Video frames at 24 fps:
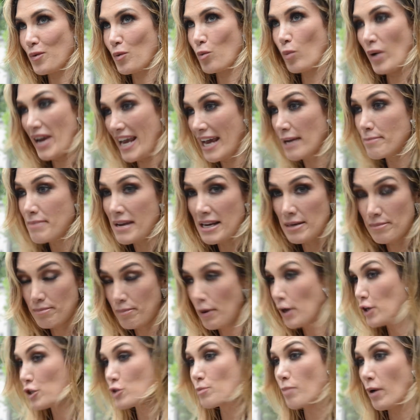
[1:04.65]
we had been
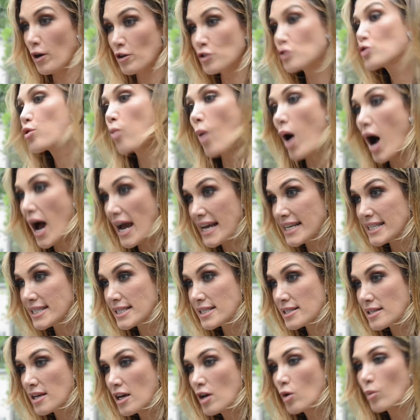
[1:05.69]
postponed
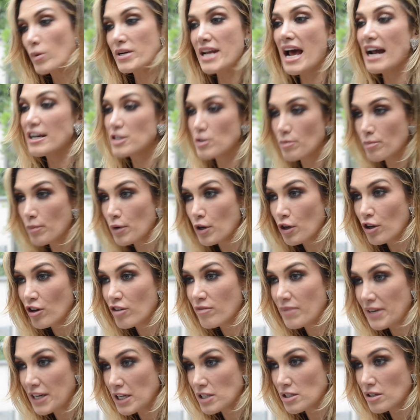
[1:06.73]
twice. We'd had to move
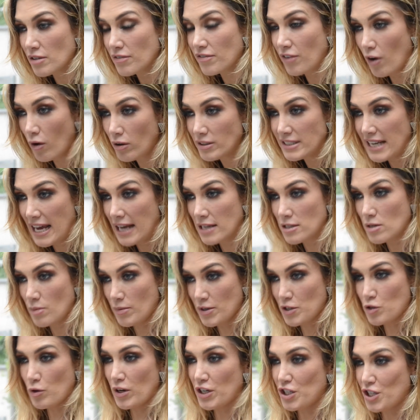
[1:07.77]
because of lockdowns and
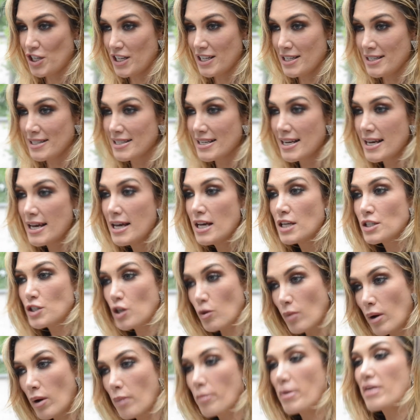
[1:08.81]
restrictions. So
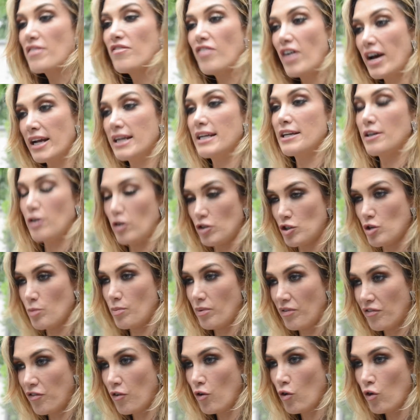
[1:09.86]
when we finally got to
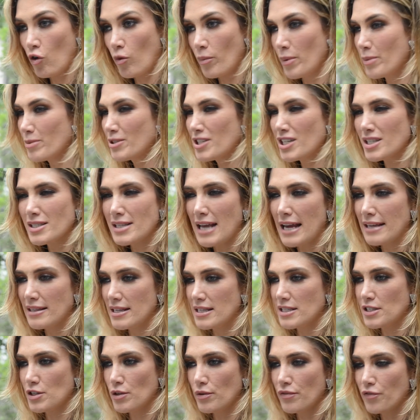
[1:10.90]
perform, it was just like
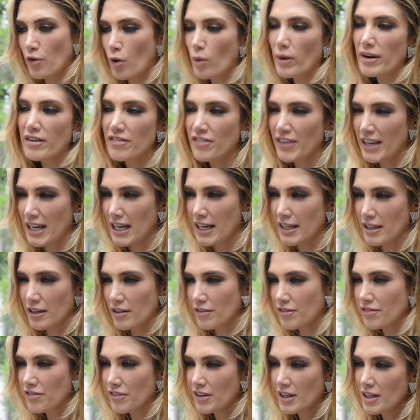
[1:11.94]
this euphoric feeling
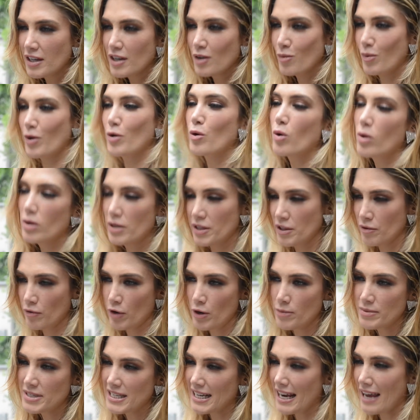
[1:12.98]
of we're all in the
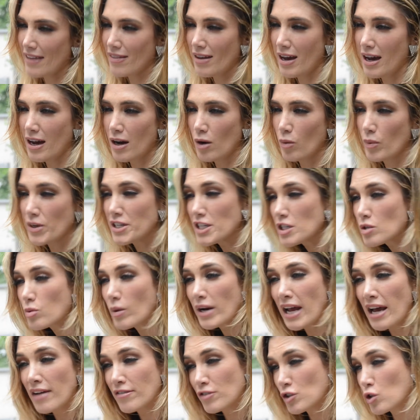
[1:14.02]
room together. We just want to
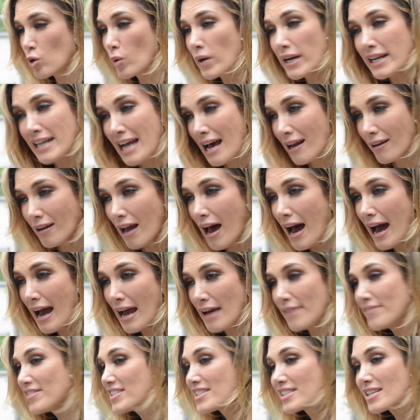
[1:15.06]
have joy in our
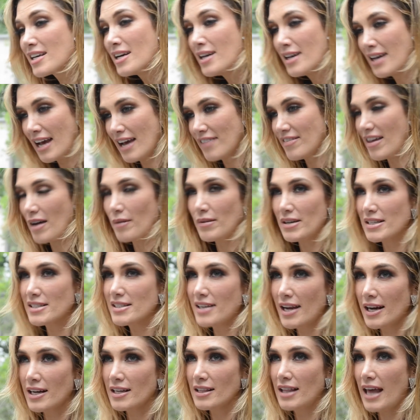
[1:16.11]
lives. And that was
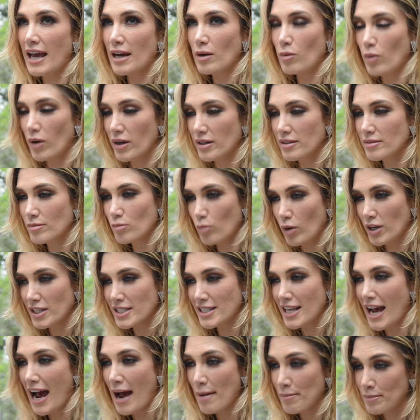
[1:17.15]
kind of like what
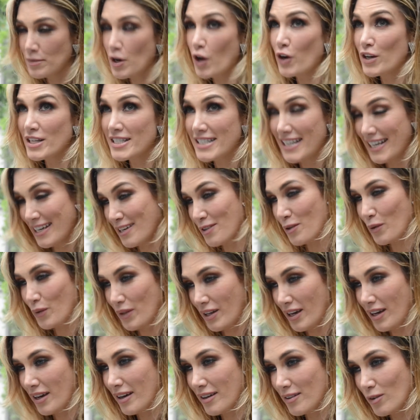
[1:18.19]
I'm noticing in all
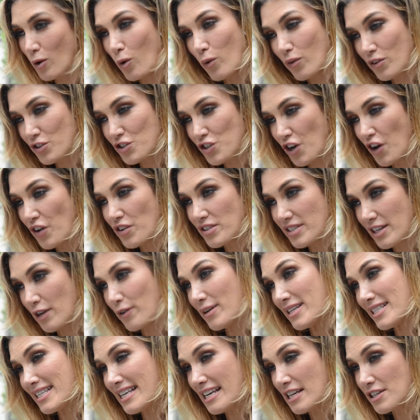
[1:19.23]
the shows there
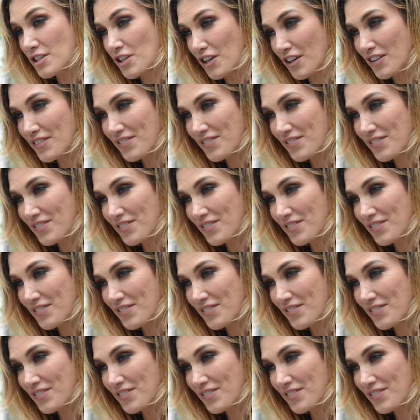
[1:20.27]
is here too.